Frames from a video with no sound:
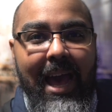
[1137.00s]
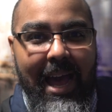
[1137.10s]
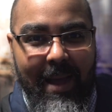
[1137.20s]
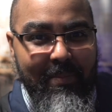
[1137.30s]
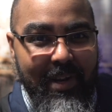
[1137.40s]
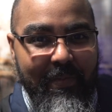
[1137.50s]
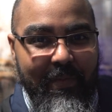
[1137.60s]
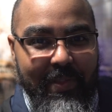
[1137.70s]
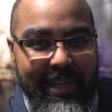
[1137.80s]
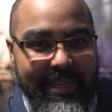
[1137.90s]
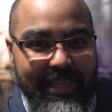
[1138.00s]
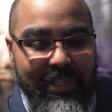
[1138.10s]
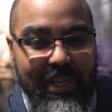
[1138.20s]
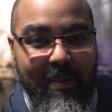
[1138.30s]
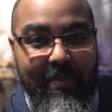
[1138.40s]
I'm looking for the
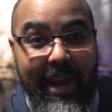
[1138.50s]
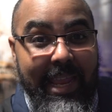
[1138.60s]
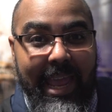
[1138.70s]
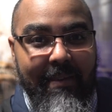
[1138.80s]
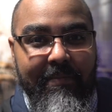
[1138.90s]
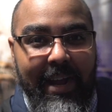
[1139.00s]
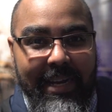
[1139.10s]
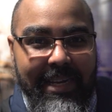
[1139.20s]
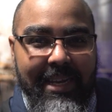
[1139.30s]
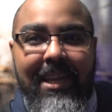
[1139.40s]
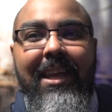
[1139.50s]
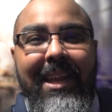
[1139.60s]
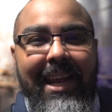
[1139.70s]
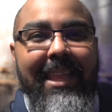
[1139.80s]
edition number. I can't find it. And I